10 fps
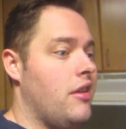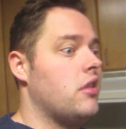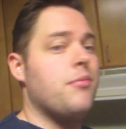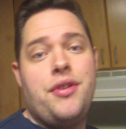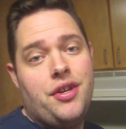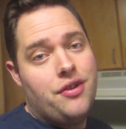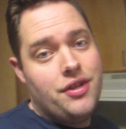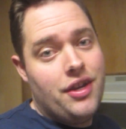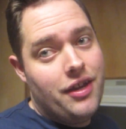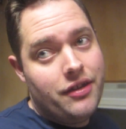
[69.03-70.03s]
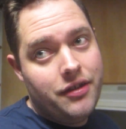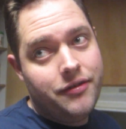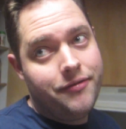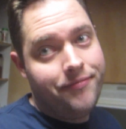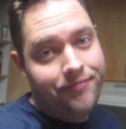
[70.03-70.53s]
then that's my dinner tonight.
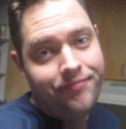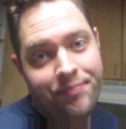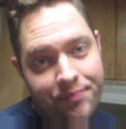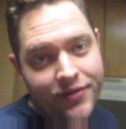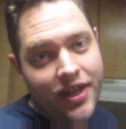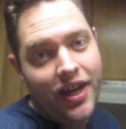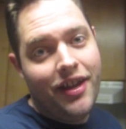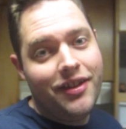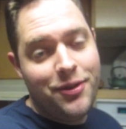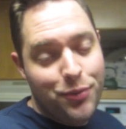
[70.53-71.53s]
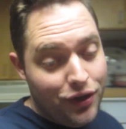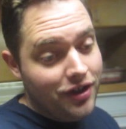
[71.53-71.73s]
And it's pretty